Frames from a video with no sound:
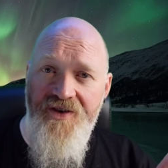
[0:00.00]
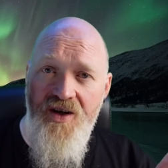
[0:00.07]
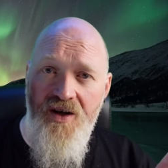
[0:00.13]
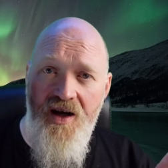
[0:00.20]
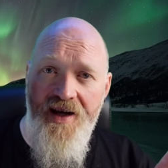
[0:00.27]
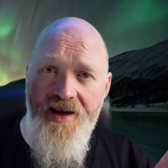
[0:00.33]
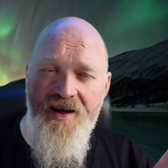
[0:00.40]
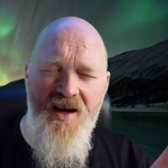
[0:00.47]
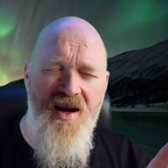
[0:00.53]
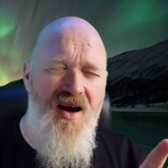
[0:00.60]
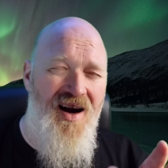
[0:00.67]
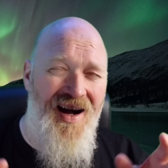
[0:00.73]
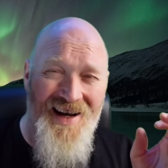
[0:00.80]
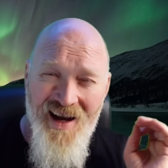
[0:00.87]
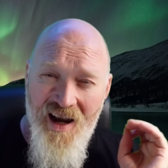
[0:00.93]
you like,
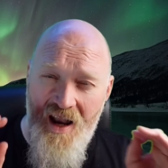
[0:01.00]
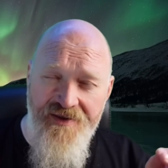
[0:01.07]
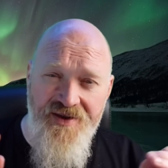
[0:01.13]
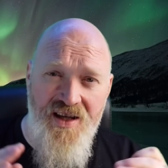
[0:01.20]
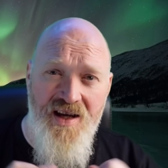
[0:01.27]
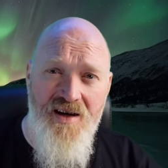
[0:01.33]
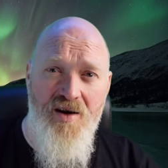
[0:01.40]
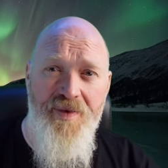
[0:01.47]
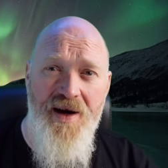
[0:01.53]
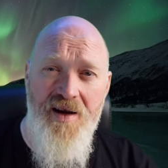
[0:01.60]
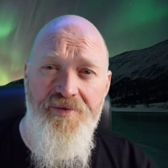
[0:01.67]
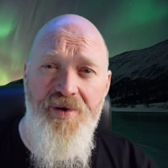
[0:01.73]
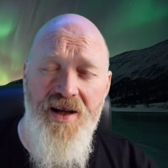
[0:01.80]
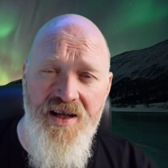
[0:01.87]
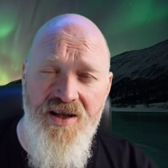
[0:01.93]
I'd love to hear about
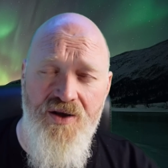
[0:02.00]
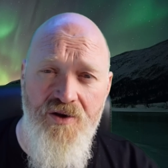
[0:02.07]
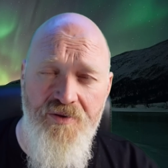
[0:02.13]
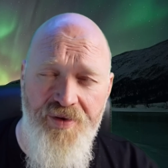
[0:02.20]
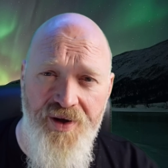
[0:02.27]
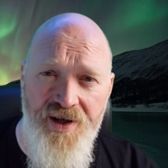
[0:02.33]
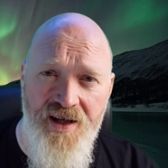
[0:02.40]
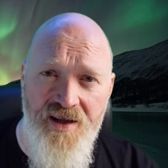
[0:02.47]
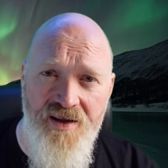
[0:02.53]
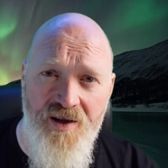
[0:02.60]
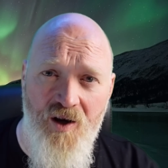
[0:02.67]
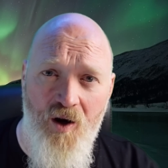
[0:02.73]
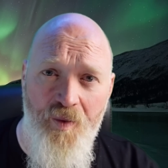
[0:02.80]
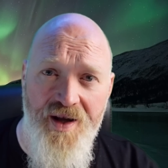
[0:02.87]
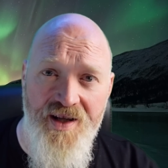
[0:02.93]
it. Please do put it in the
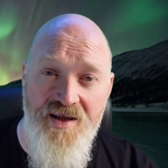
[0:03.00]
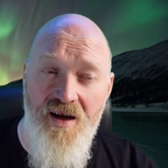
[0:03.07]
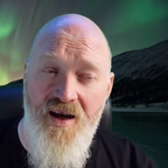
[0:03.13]
comments.